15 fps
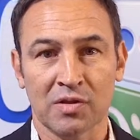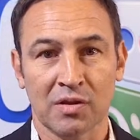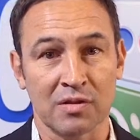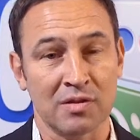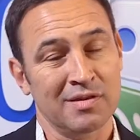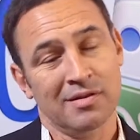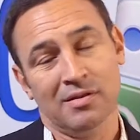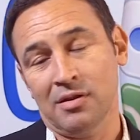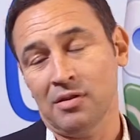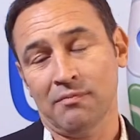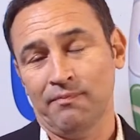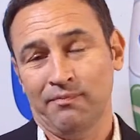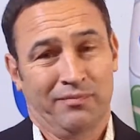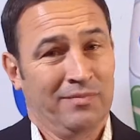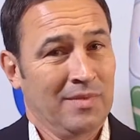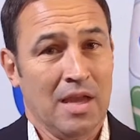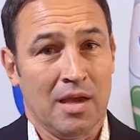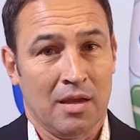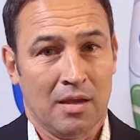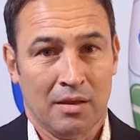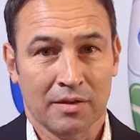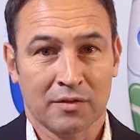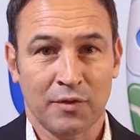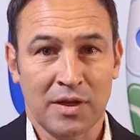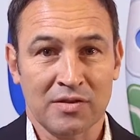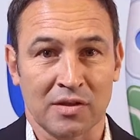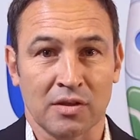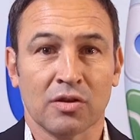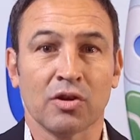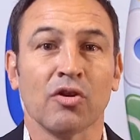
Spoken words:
Because, hey, let's face it,